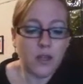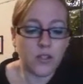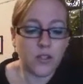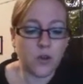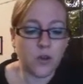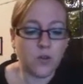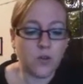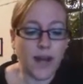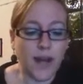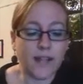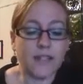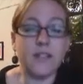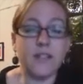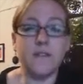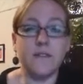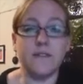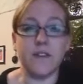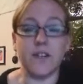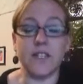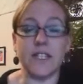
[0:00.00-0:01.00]
So that's
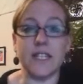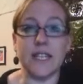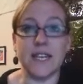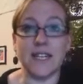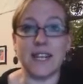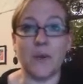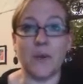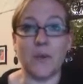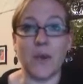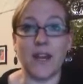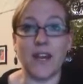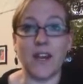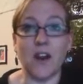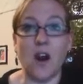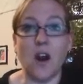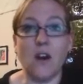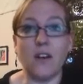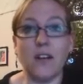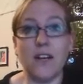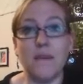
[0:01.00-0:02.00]
the first thing that we can
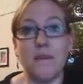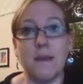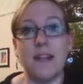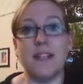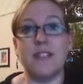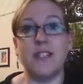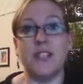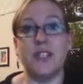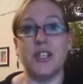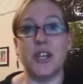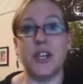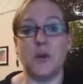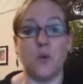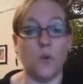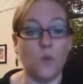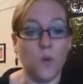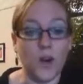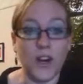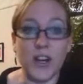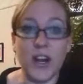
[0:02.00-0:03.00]
all commit to do.
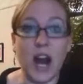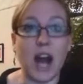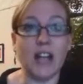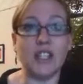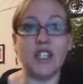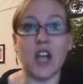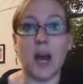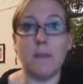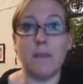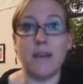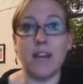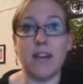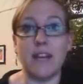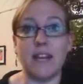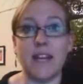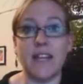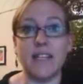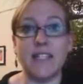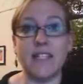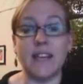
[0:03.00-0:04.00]
We're not shopping
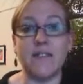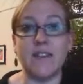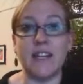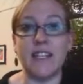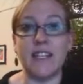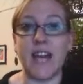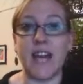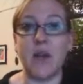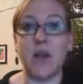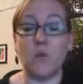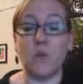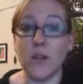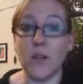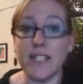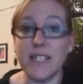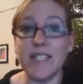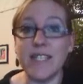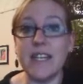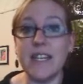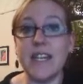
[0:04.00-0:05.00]
on Thanksgiving Day. We're
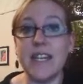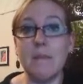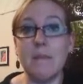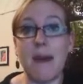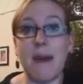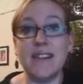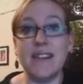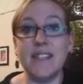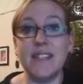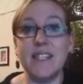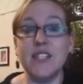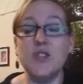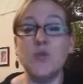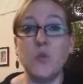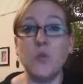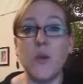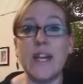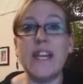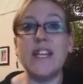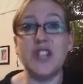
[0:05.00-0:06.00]
sending a message.
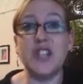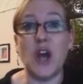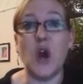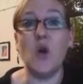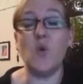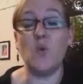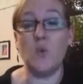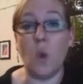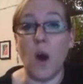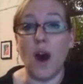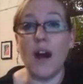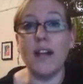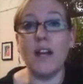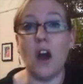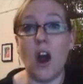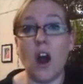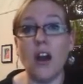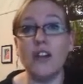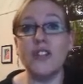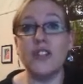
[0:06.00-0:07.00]
We don't want
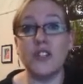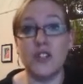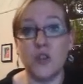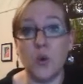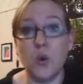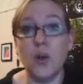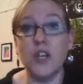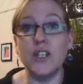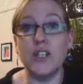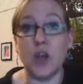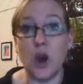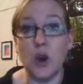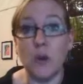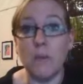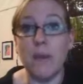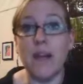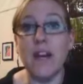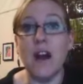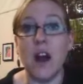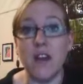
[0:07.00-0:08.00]
our stores
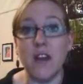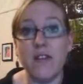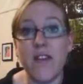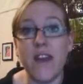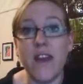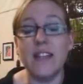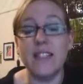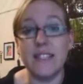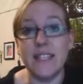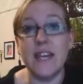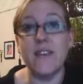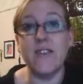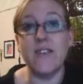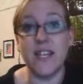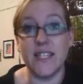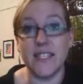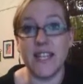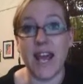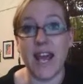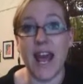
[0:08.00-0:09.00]
open on
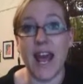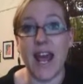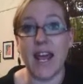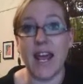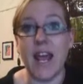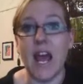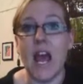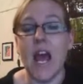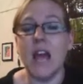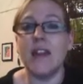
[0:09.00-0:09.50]
Thanksgiving Day.